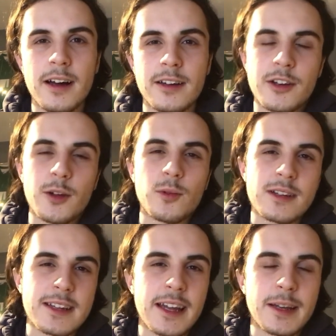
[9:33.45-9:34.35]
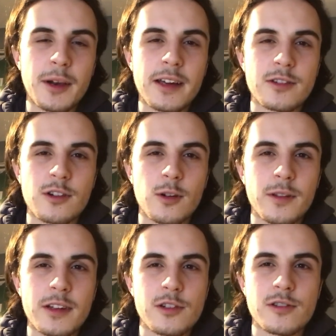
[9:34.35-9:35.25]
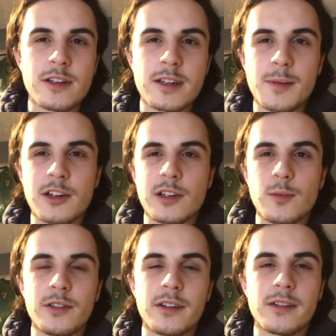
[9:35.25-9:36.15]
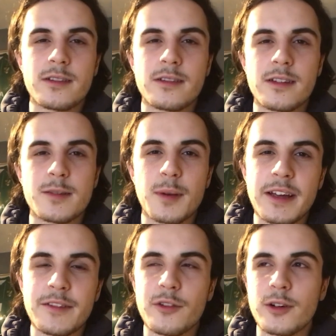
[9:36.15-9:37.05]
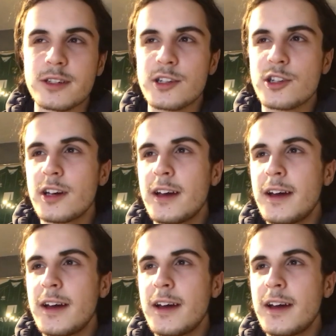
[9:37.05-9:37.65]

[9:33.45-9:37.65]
You don't want to see any player struggle with injuries, especially one that's played for Norwich.